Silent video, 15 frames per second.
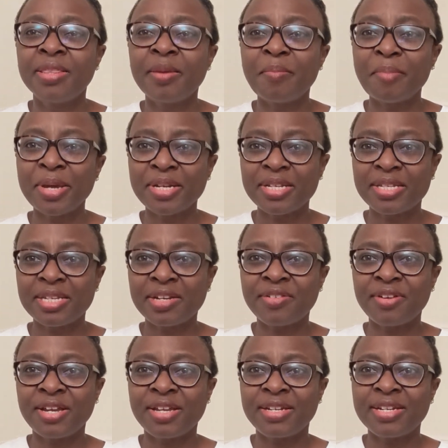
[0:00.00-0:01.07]
The
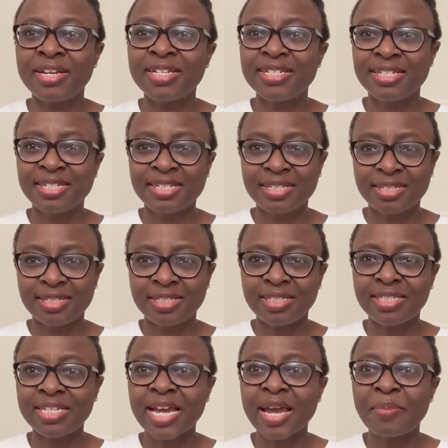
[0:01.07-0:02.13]
Mediterranean
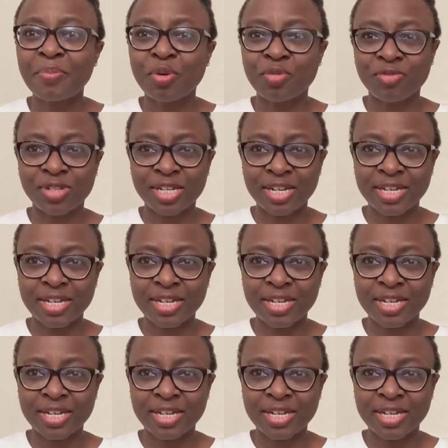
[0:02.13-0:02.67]
type of